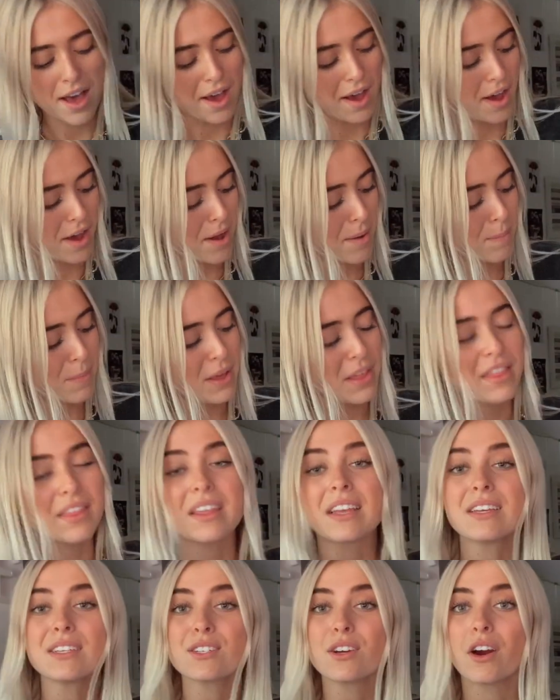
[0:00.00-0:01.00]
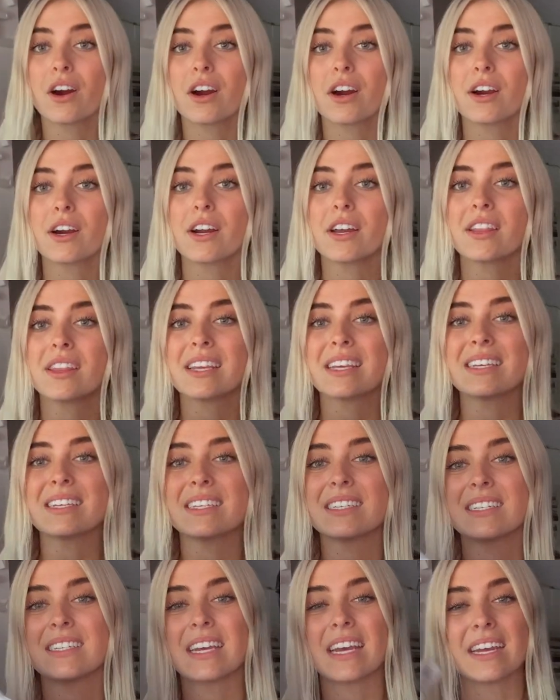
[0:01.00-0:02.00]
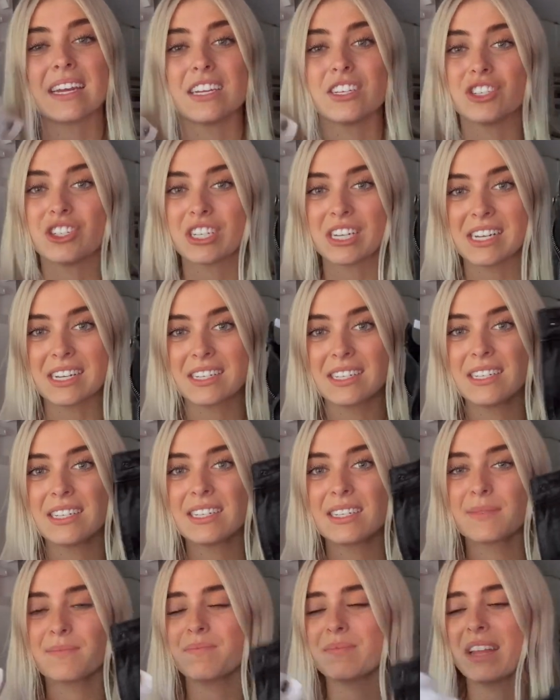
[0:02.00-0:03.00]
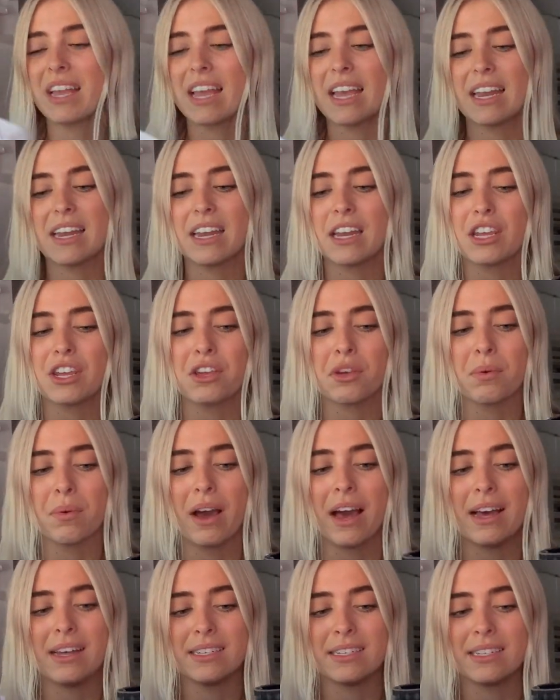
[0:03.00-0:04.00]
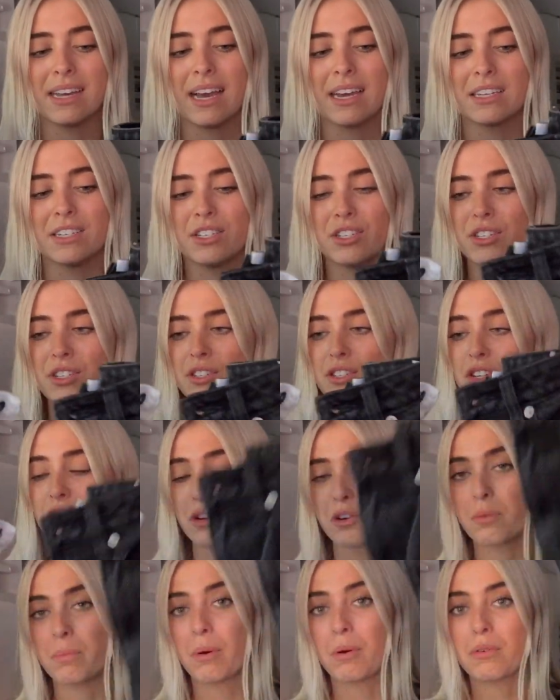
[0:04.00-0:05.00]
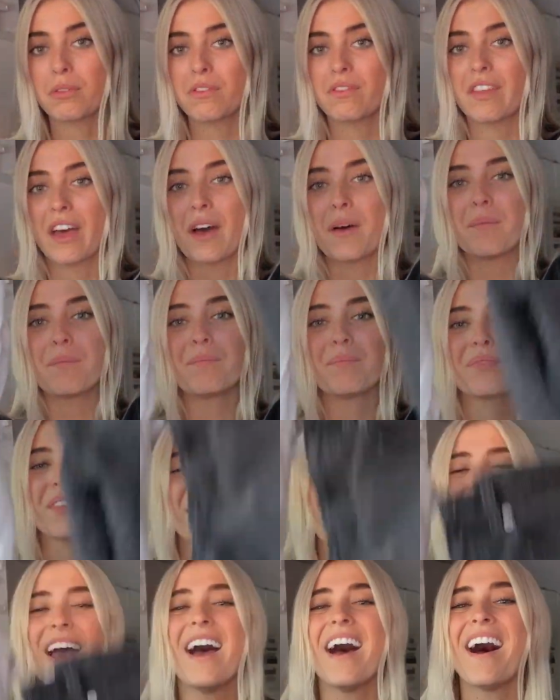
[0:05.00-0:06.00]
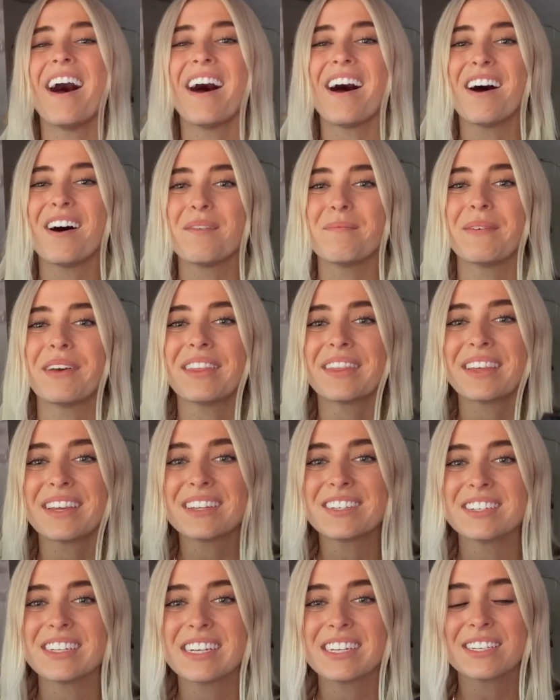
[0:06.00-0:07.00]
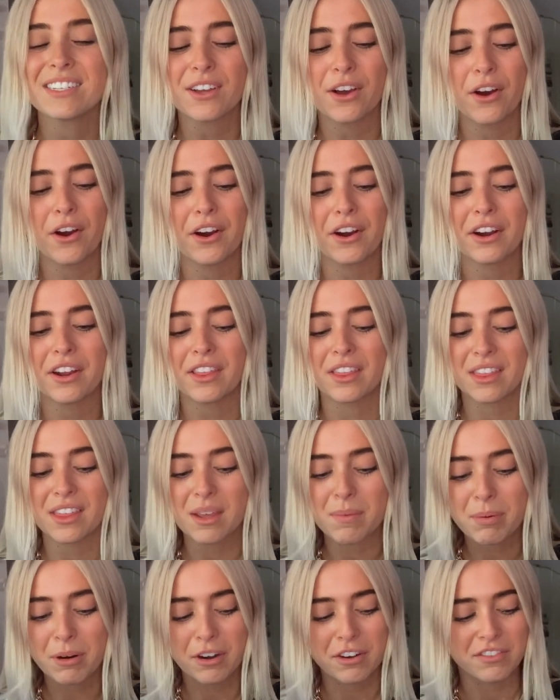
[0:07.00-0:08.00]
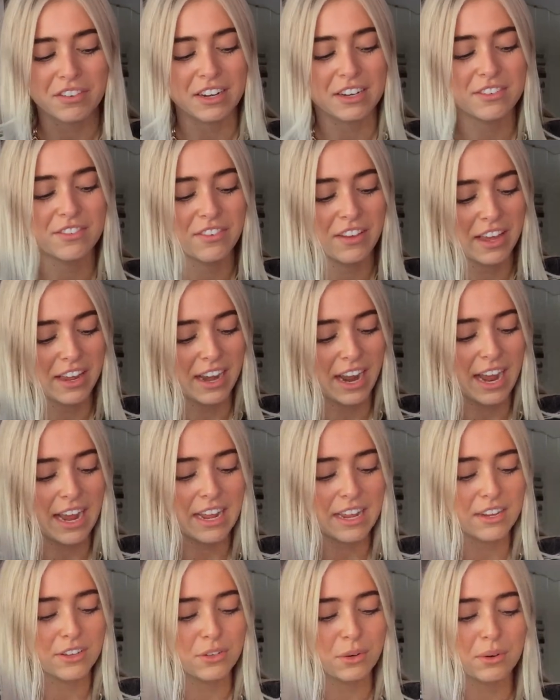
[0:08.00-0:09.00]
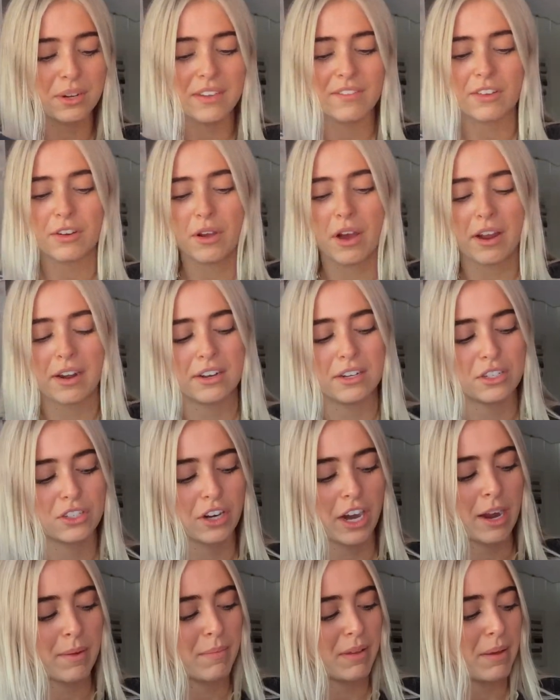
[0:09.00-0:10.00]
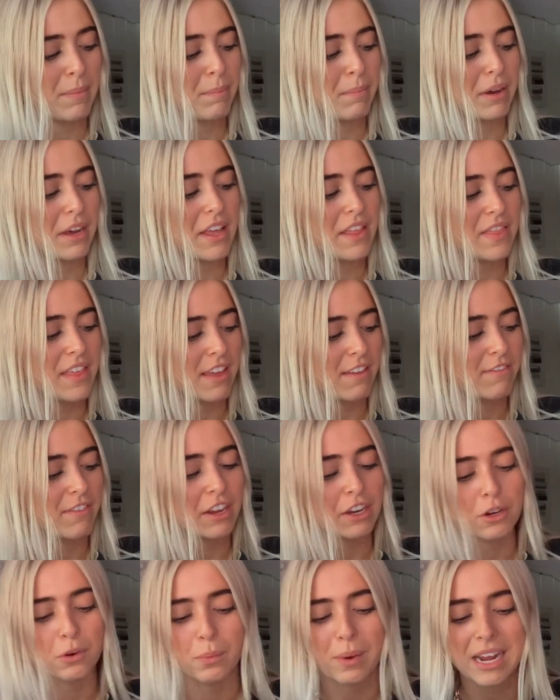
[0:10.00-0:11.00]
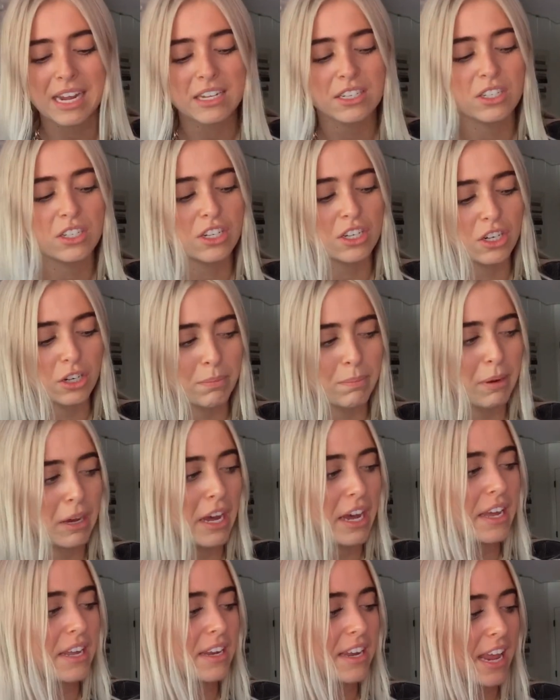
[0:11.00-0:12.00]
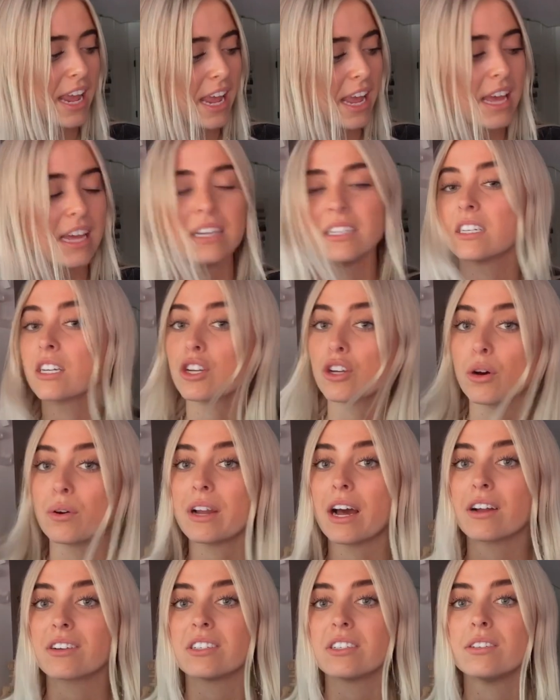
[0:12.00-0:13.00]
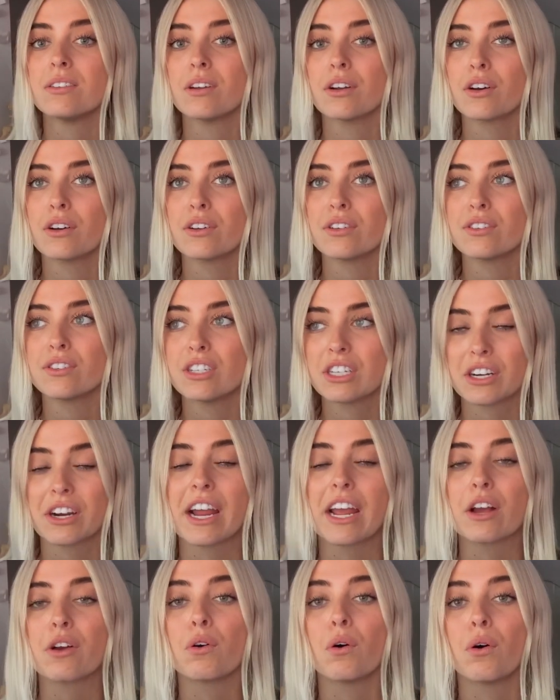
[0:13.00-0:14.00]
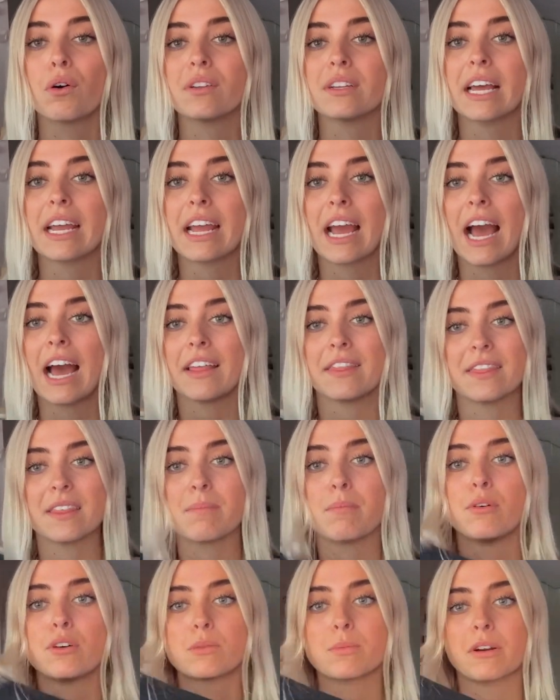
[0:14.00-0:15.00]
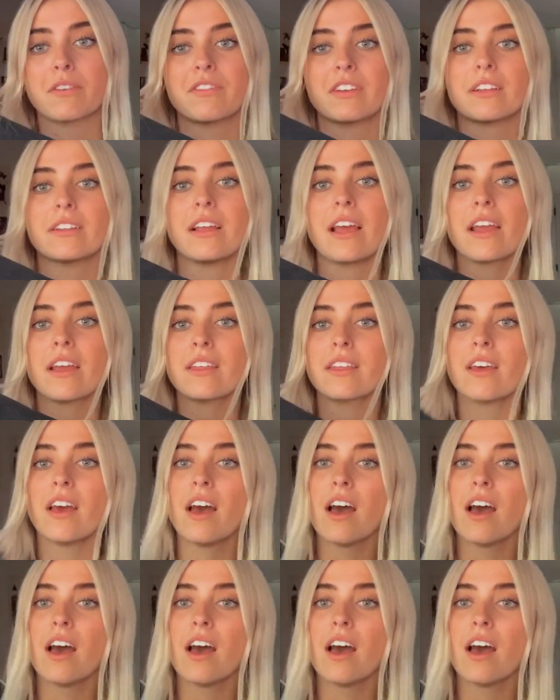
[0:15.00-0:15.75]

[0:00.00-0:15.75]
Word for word: Um, these are the Zaiden jeans in US size 2, both of them. Um, these jeans are the perfect fit. I don't even know how to describe it, but they fit your waist, your butt, and go down to your ankle like at the most perfect length.